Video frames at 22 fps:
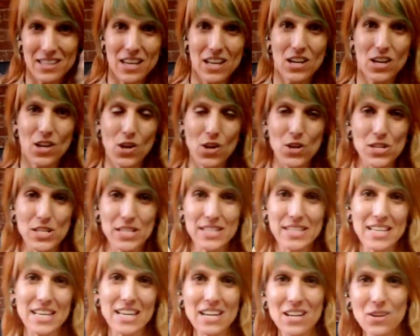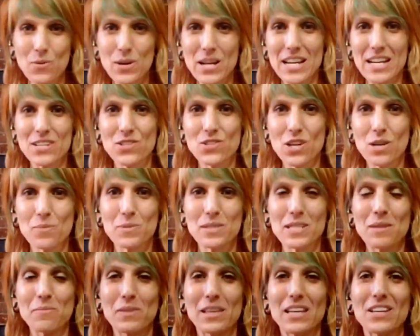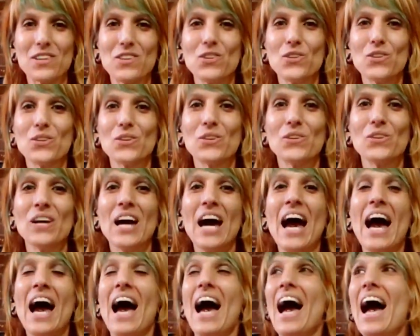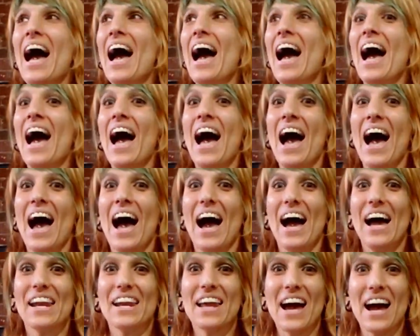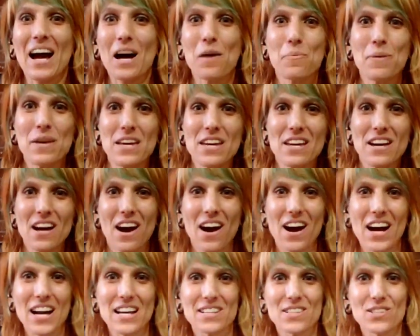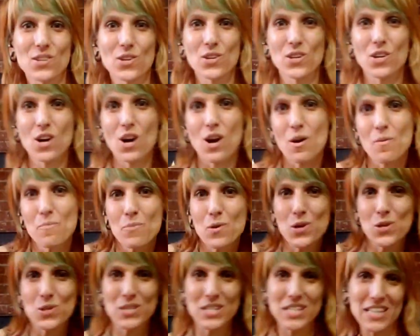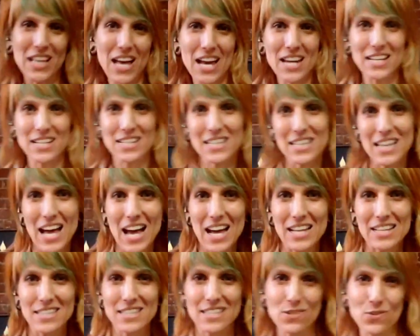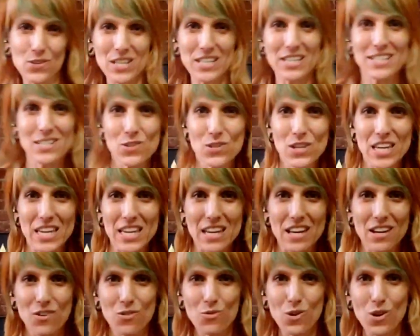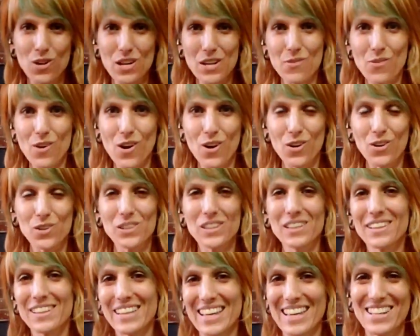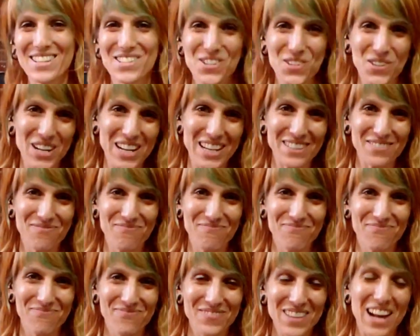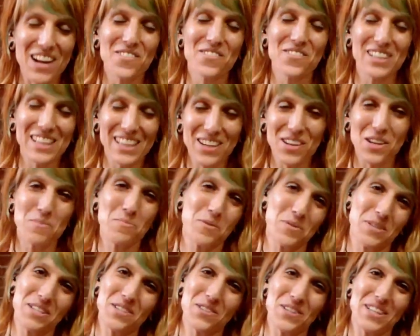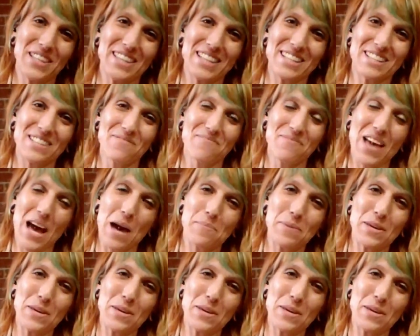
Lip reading: gonna go ding when I drop something new. And happy iso combo, slidey slide, silky silky, rolly roll. Enjoy. I really hope you enjoyed this. Happy